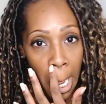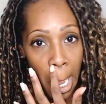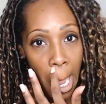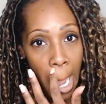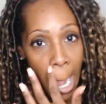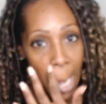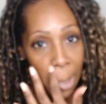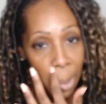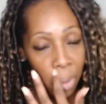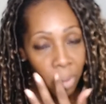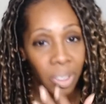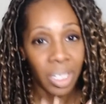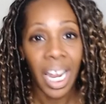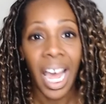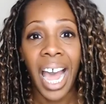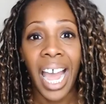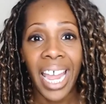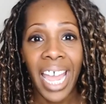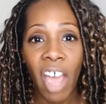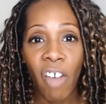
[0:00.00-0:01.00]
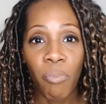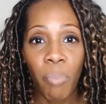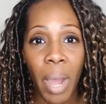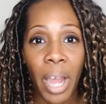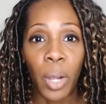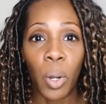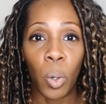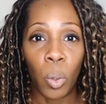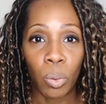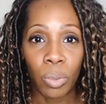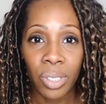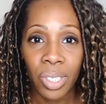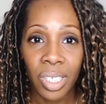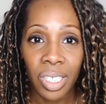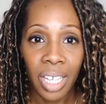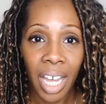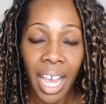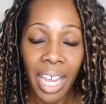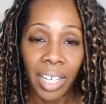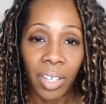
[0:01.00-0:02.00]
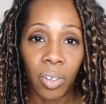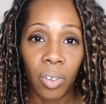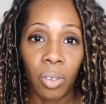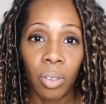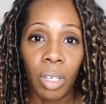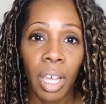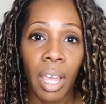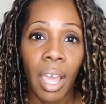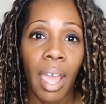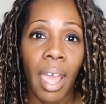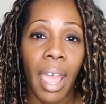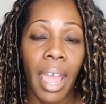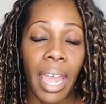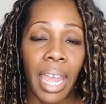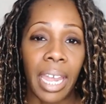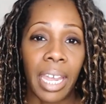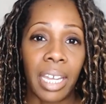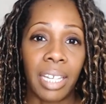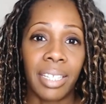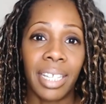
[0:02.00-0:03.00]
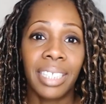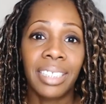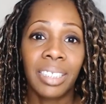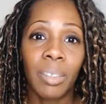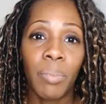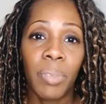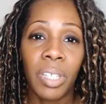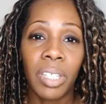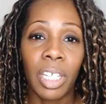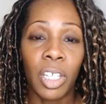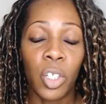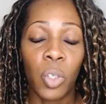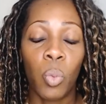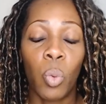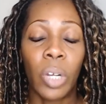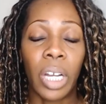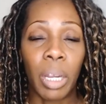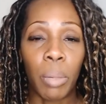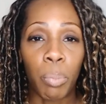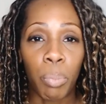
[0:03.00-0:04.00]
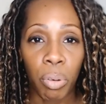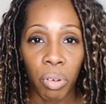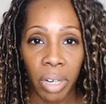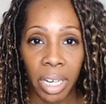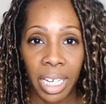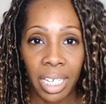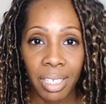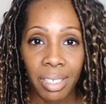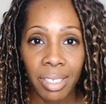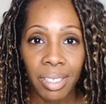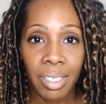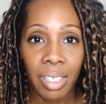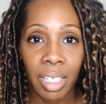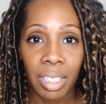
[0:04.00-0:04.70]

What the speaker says: I know that I have my own style, and that's something that you want to embrace.